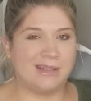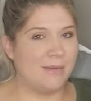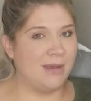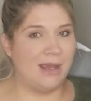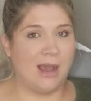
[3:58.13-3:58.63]
to
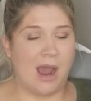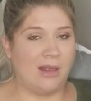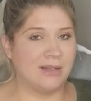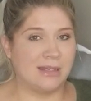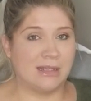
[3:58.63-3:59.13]
me, I
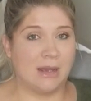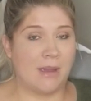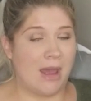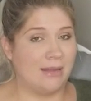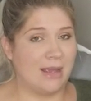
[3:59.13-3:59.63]
looked into them
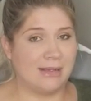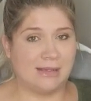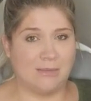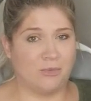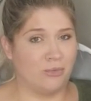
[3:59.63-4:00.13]
and they
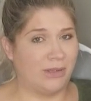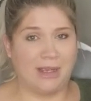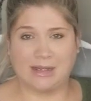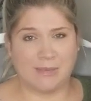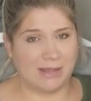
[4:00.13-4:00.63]
seemed really
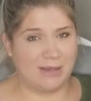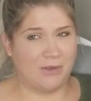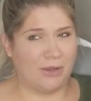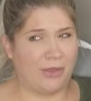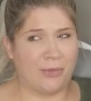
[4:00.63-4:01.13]
expensive.
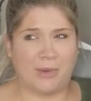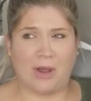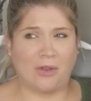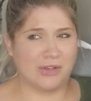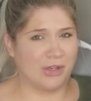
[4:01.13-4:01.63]
They're like
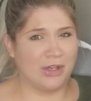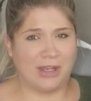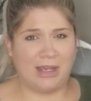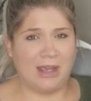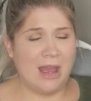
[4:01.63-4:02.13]
$3 a
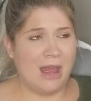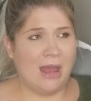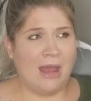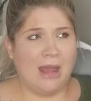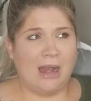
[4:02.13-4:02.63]
cookie.
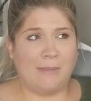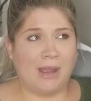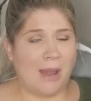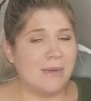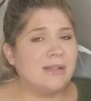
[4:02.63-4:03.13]
I'm
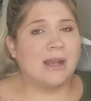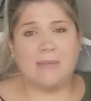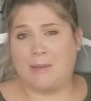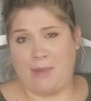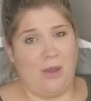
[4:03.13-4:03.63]
like, I'm just to
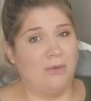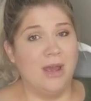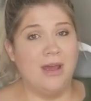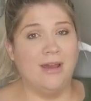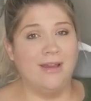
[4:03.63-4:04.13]
make my
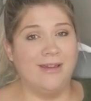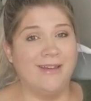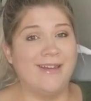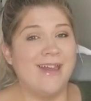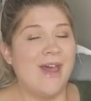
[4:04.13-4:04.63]
own.
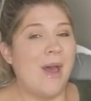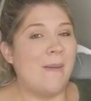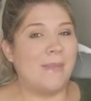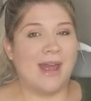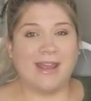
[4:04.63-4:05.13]

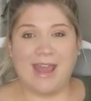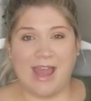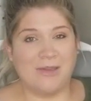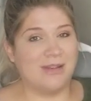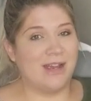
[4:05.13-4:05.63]
But
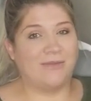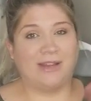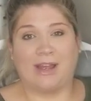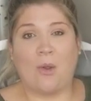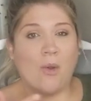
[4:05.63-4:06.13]
yeah, you can
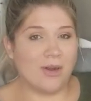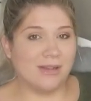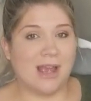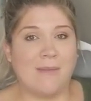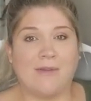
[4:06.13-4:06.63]
definitely like order
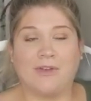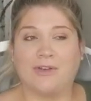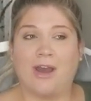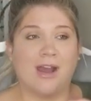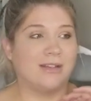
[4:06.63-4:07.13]
some if
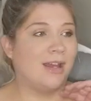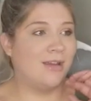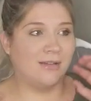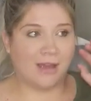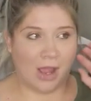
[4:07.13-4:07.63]
you're not
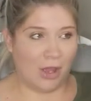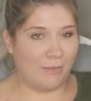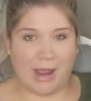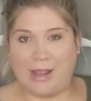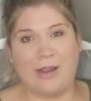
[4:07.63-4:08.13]
a
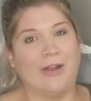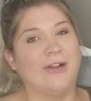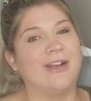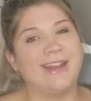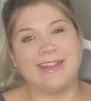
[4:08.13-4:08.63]
good baker
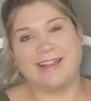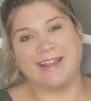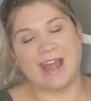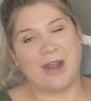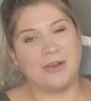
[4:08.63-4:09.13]
or anything
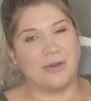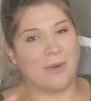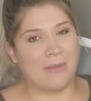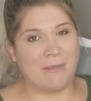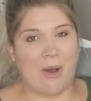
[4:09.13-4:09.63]
like that, or you don't
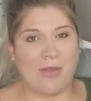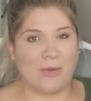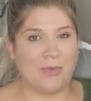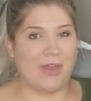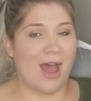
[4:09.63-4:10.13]
want to be
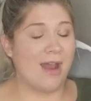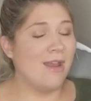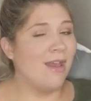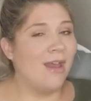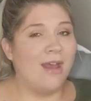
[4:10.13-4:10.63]
bothered with that.
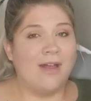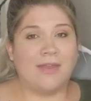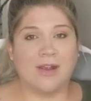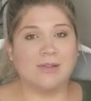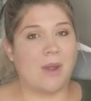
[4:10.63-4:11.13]

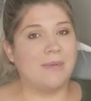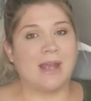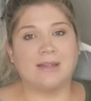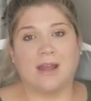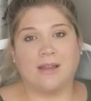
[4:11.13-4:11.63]
There's
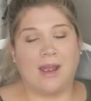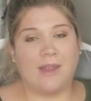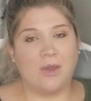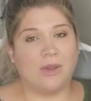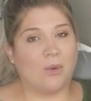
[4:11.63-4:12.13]
websites online
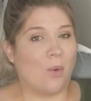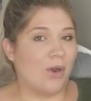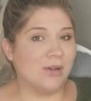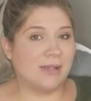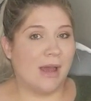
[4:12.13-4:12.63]
that you can
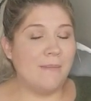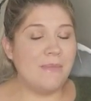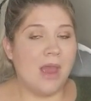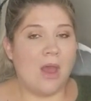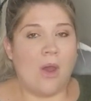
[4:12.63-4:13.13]
order some,
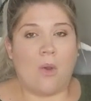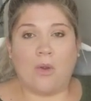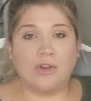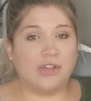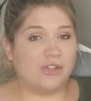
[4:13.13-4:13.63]

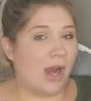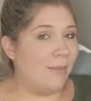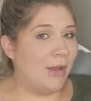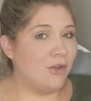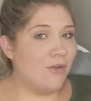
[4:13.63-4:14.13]
or just try
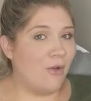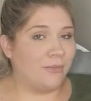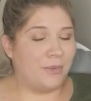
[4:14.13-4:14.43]
to make your own.